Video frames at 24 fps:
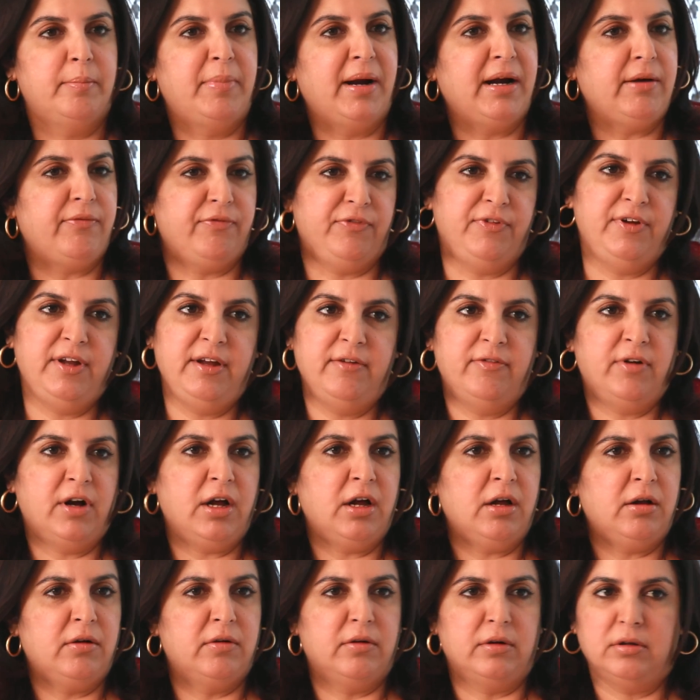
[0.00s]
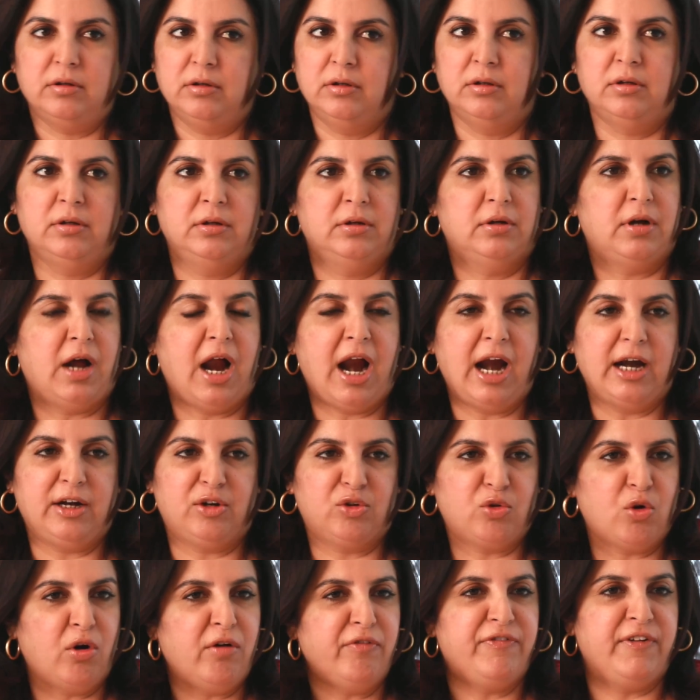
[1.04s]
But we were
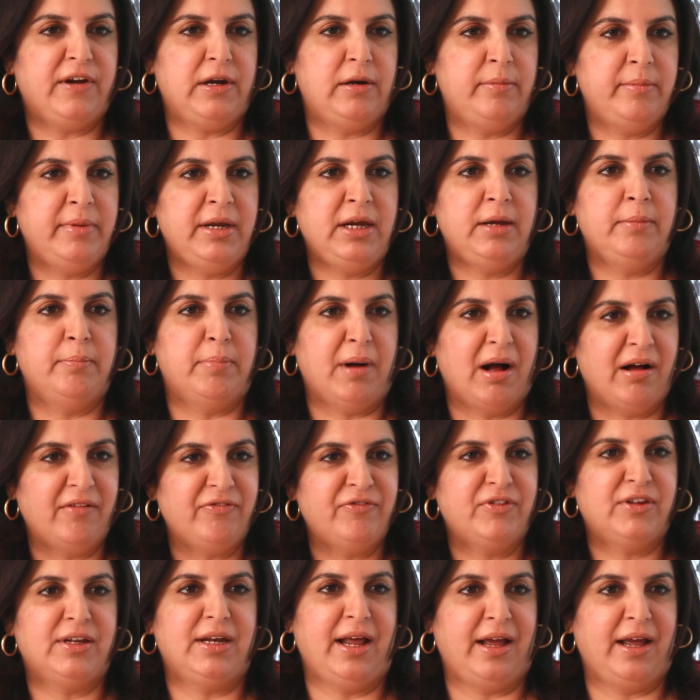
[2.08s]
hardcore filmy buffs.